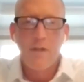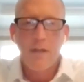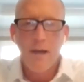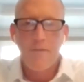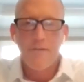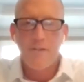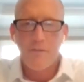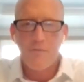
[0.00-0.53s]

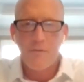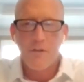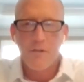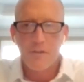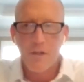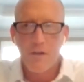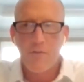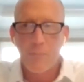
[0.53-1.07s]
obviously for
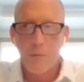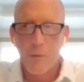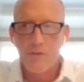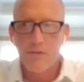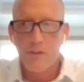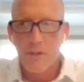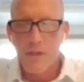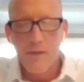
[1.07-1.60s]
yourself
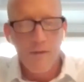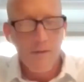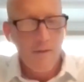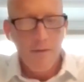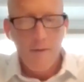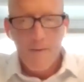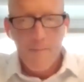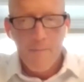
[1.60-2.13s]
personally,
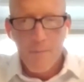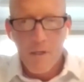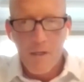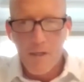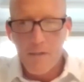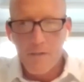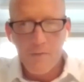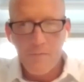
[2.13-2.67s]

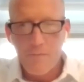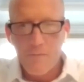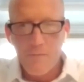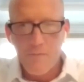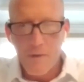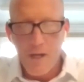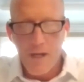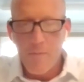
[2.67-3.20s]
because
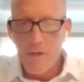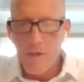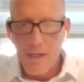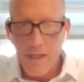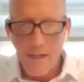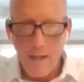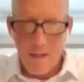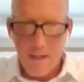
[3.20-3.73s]
for anyone to
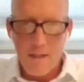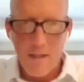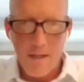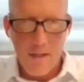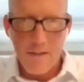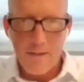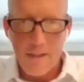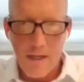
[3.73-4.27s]
get anything done
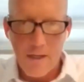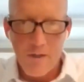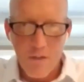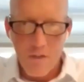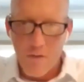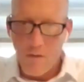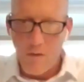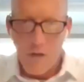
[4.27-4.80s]
in this town as you
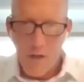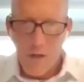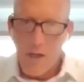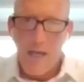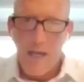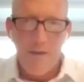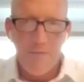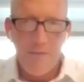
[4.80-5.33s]
go along, you're going
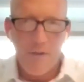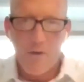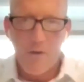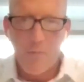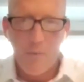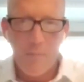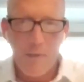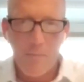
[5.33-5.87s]
to have to know
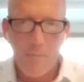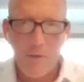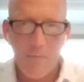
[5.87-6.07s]
people